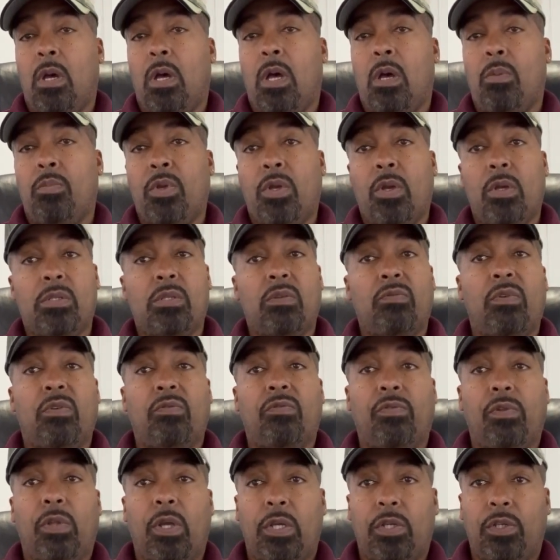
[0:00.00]
because of
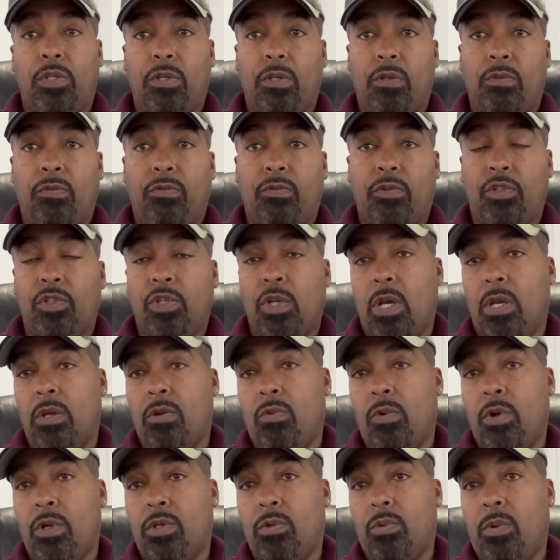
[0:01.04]
inflation for
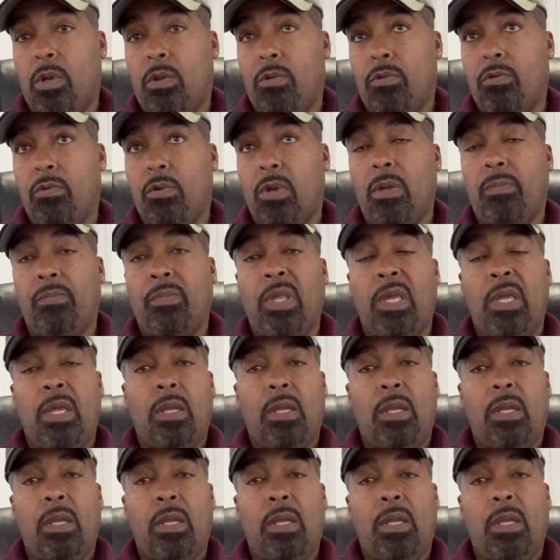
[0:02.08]
January 23.